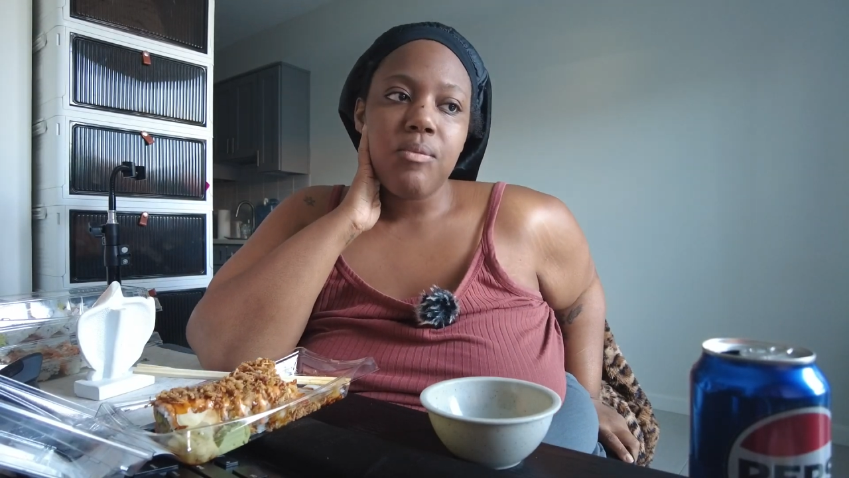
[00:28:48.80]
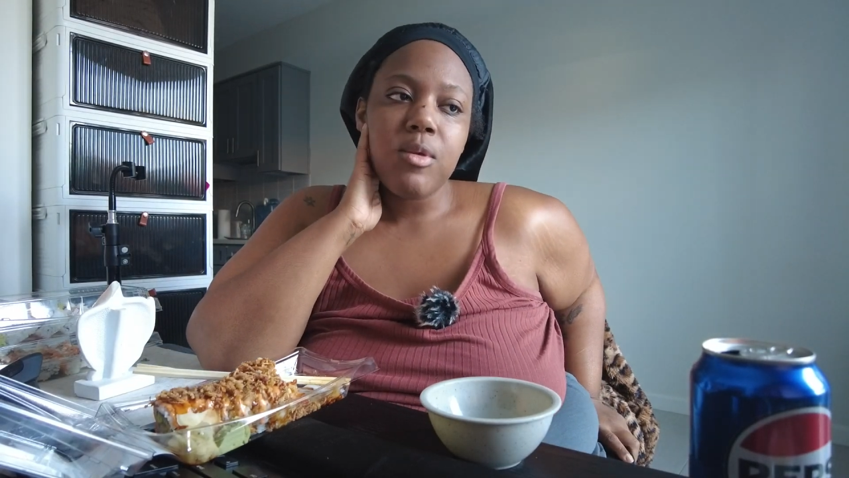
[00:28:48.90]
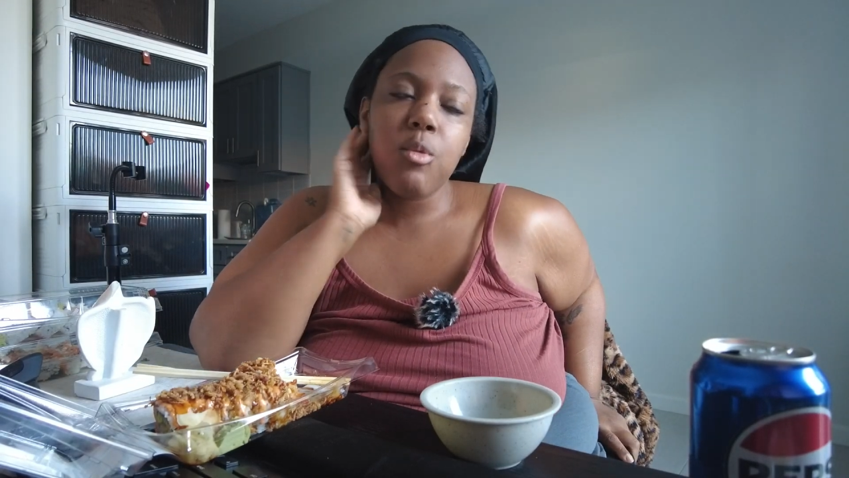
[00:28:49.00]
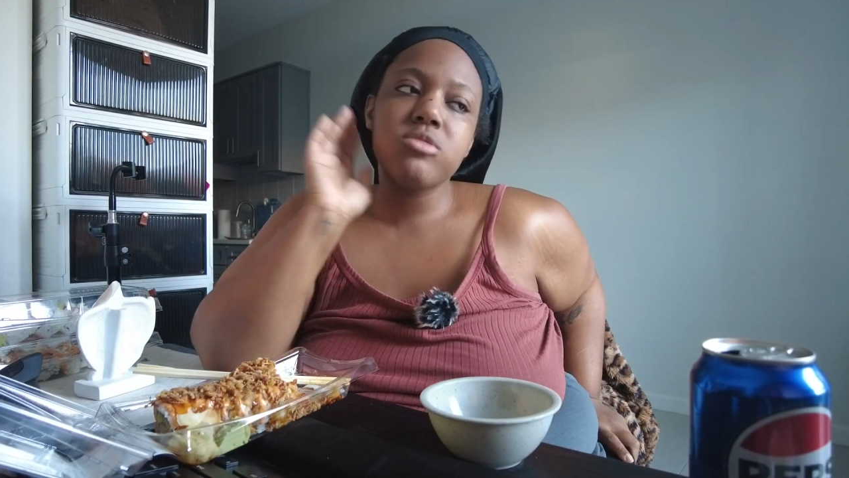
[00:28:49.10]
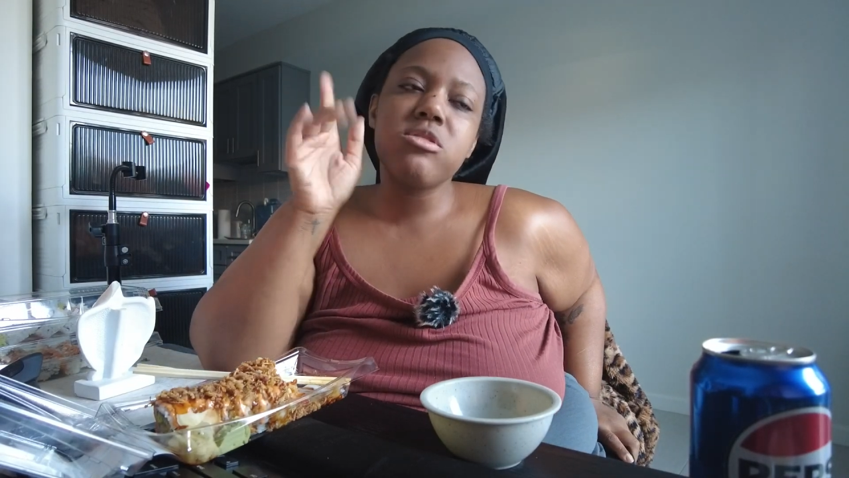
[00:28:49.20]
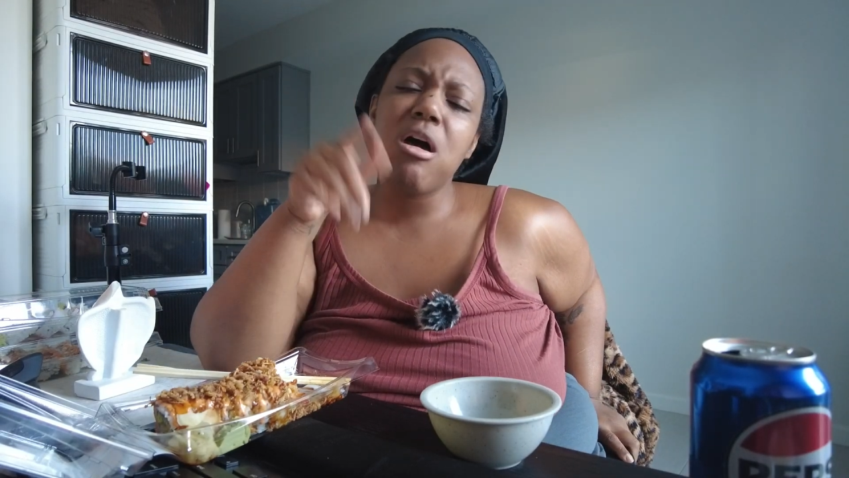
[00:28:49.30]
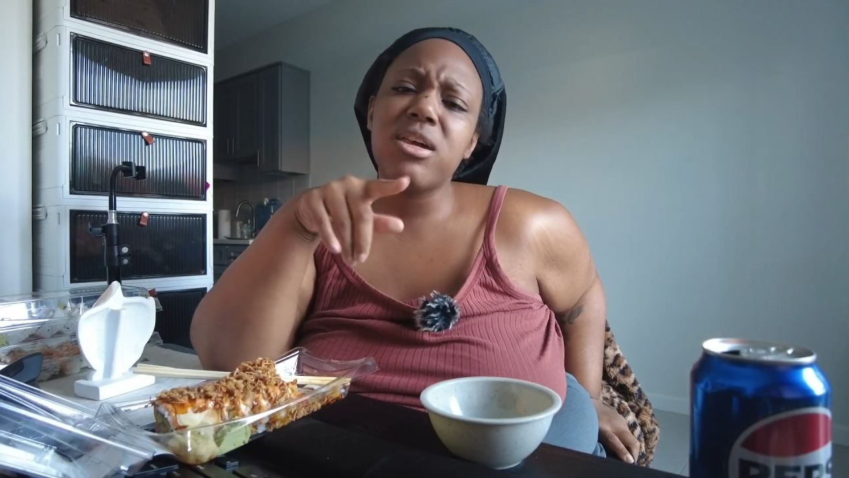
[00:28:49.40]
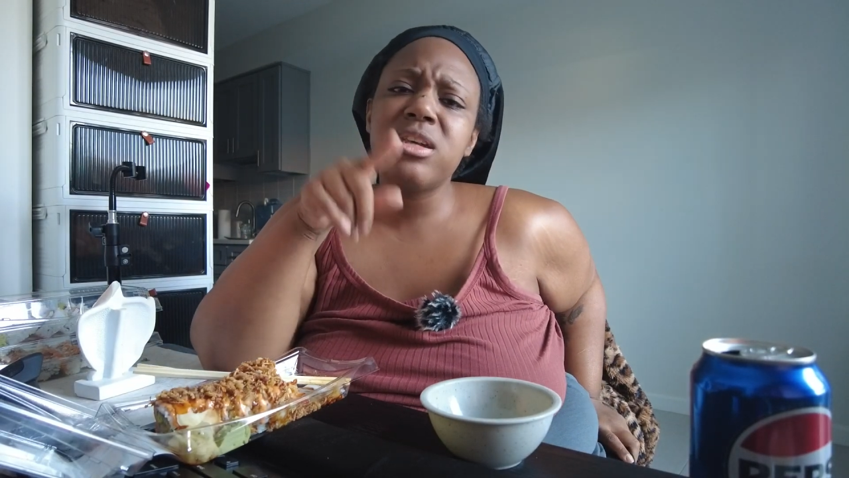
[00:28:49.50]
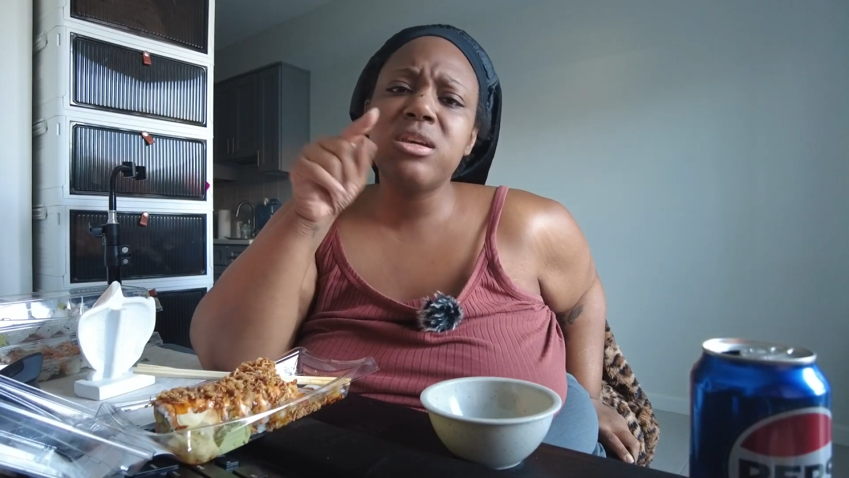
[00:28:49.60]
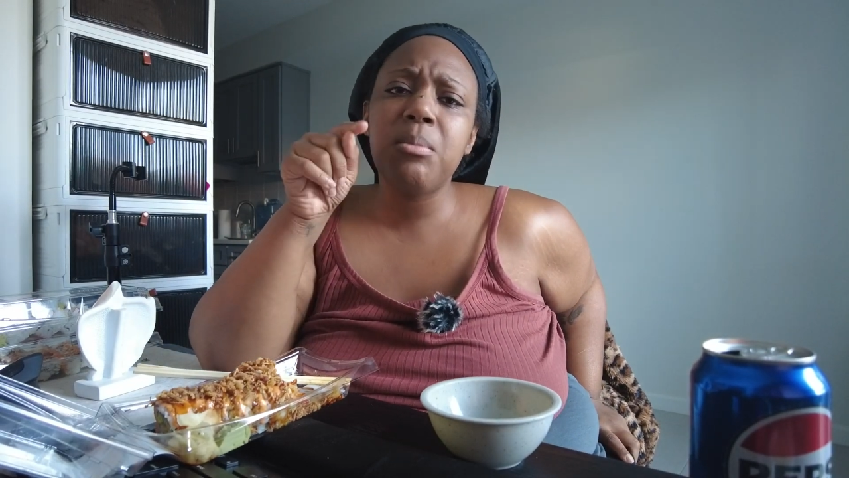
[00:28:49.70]
We'll
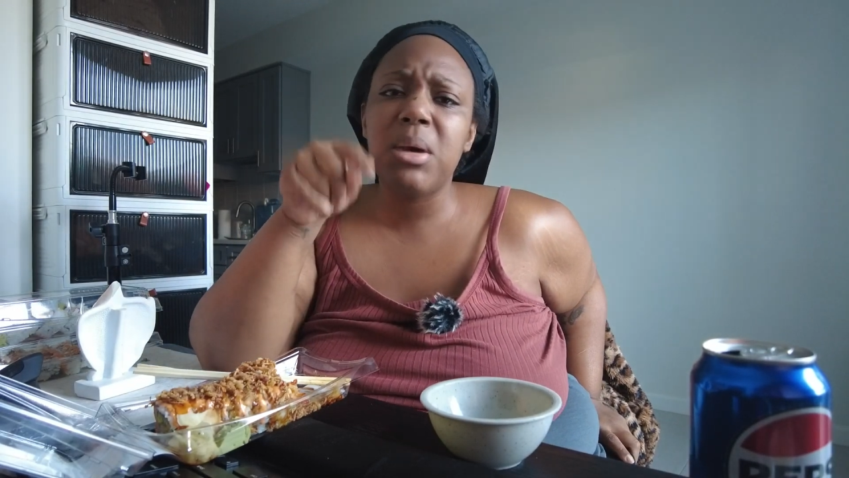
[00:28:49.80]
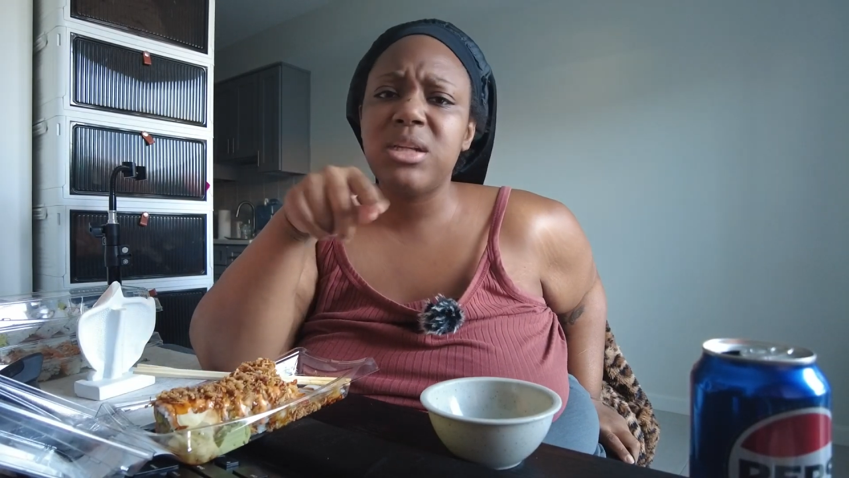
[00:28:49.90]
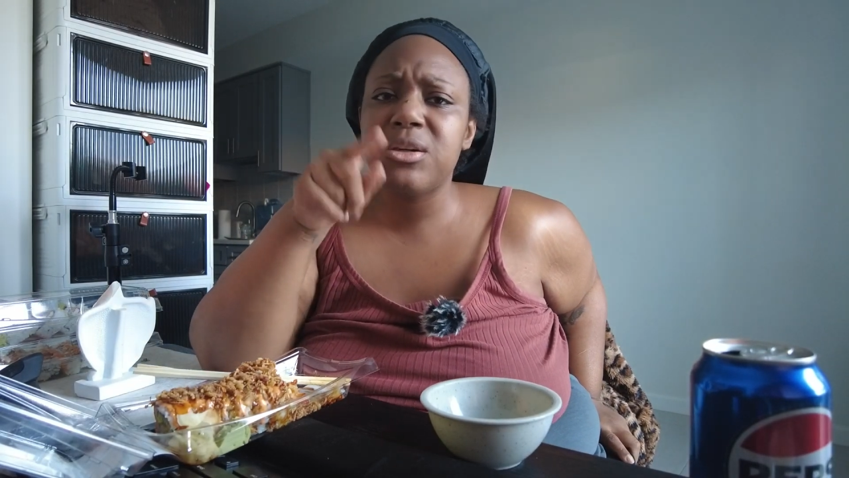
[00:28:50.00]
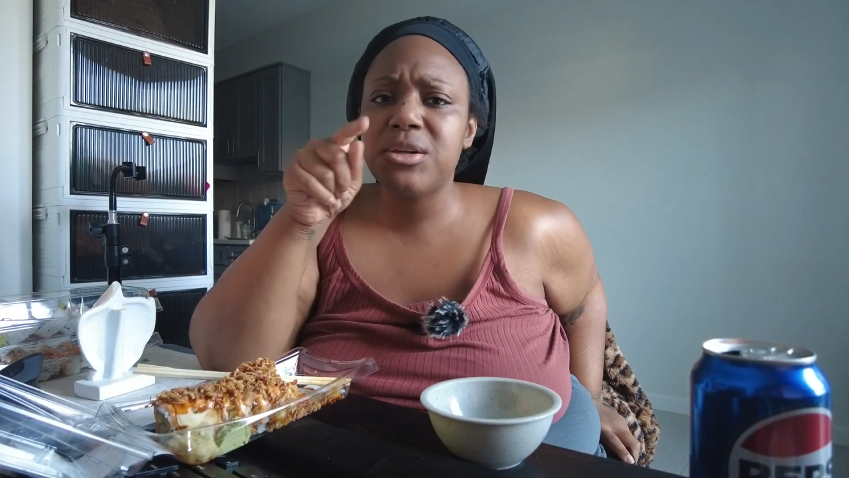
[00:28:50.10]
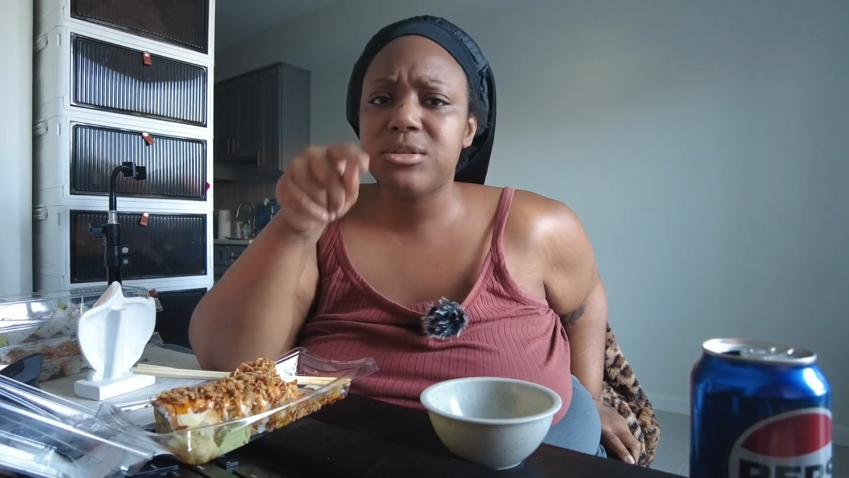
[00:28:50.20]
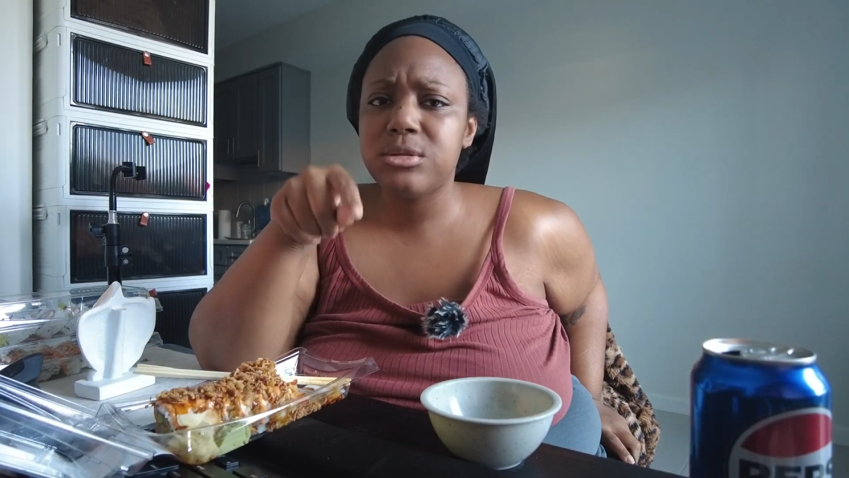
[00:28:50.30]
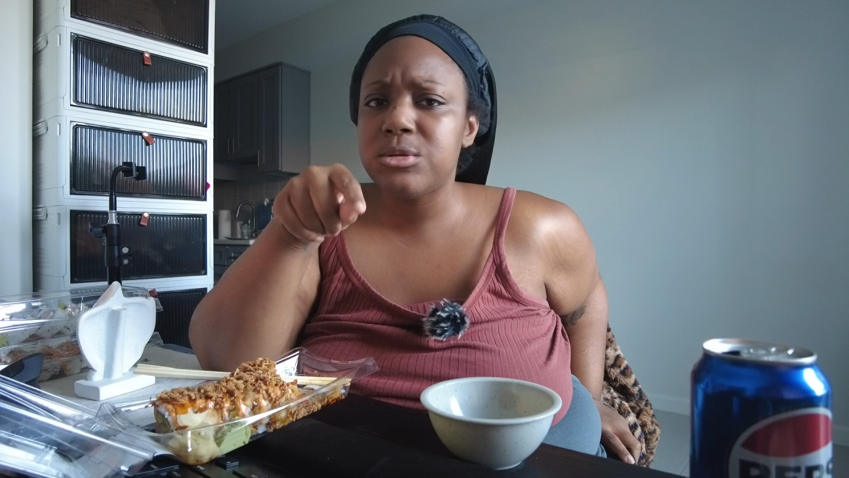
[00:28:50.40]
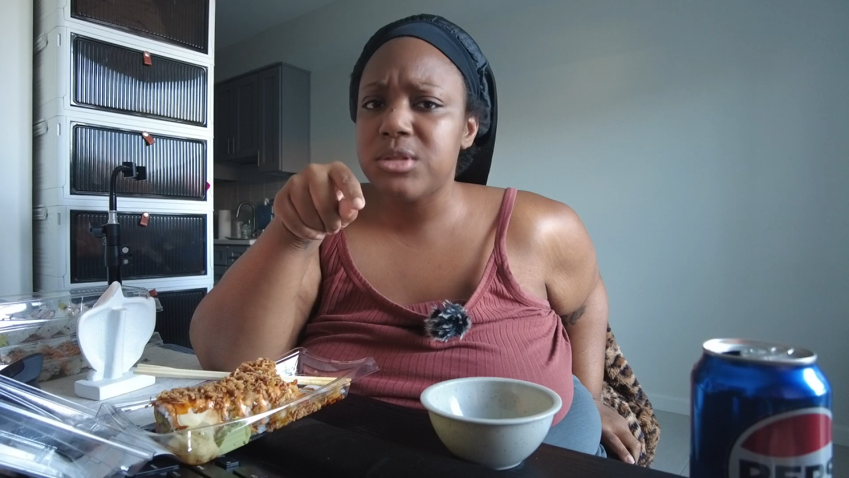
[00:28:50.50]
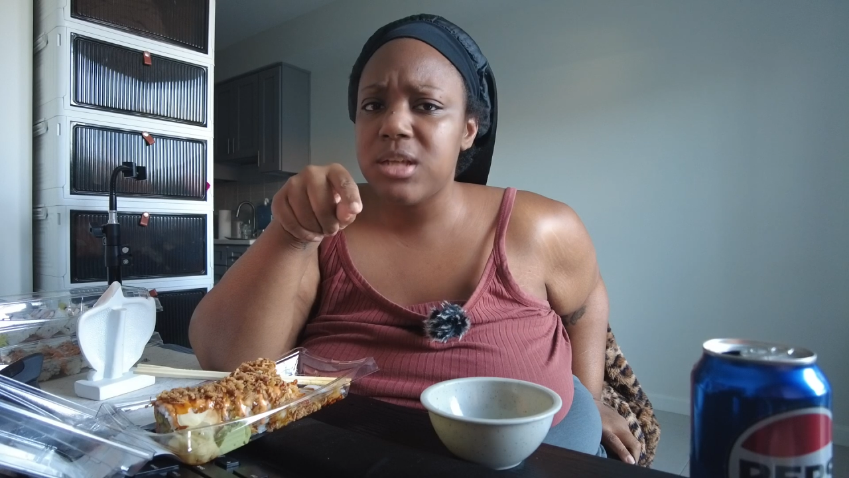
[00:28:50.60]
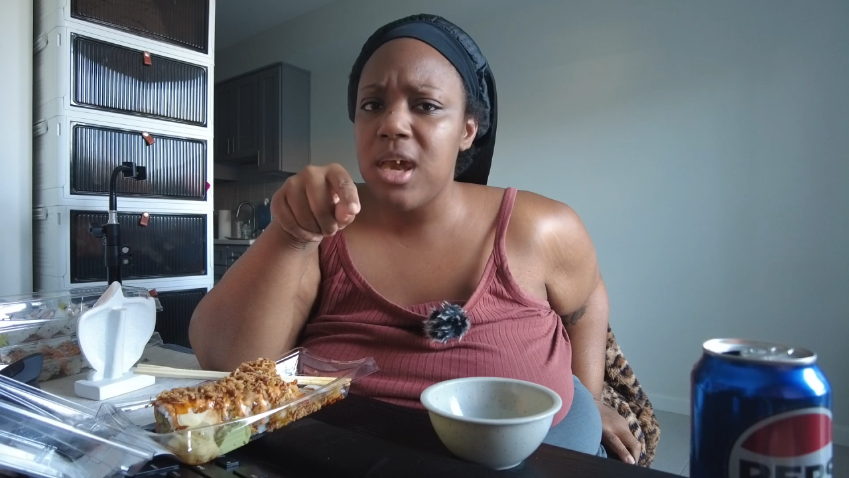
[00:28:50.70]
talk either Monday or
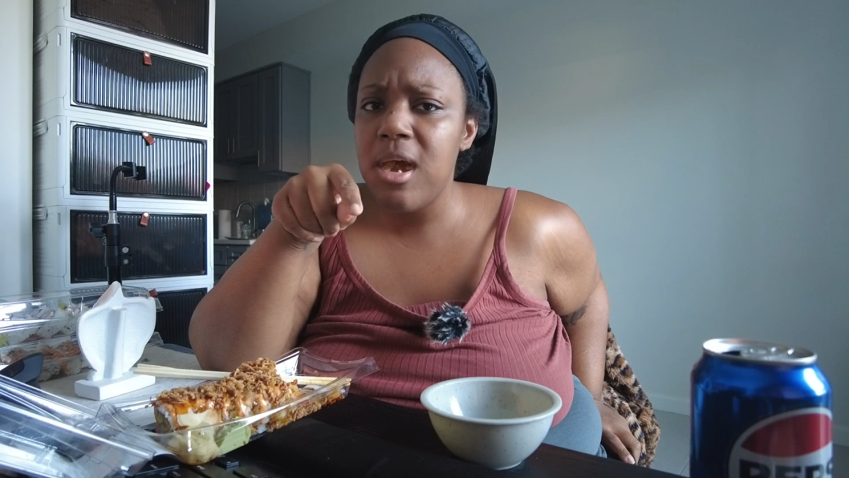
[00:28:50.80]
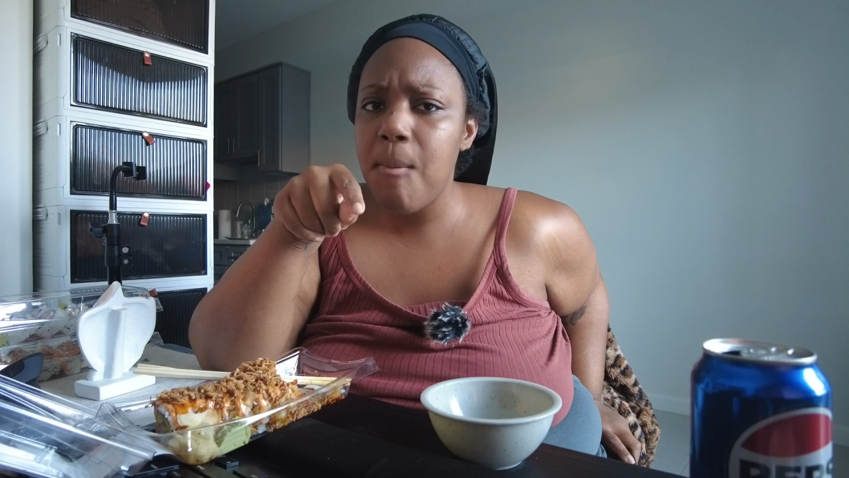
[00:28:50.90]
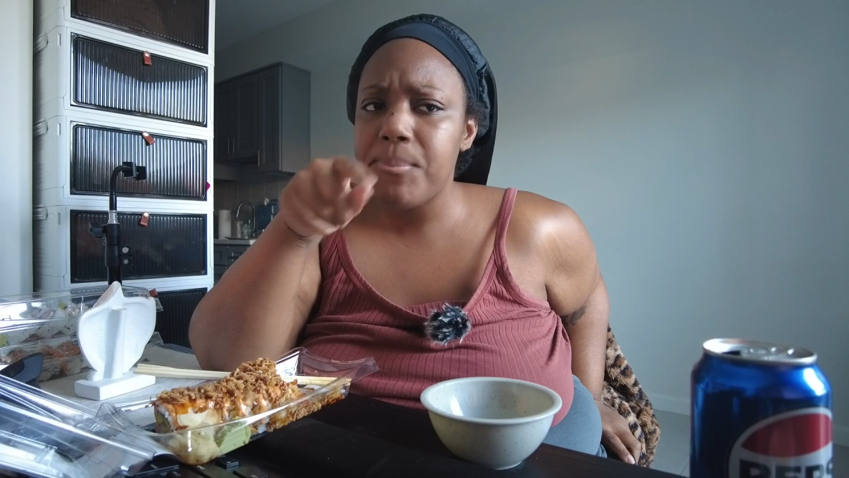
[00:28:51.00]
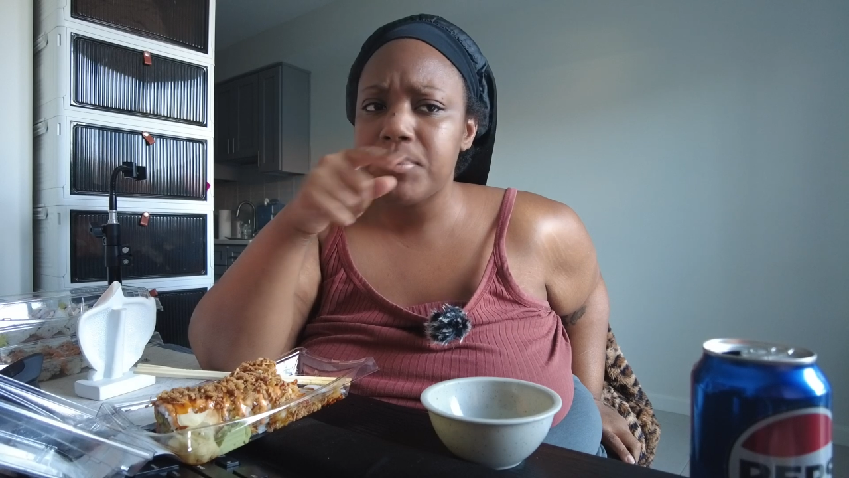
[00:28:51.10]
Tuesday.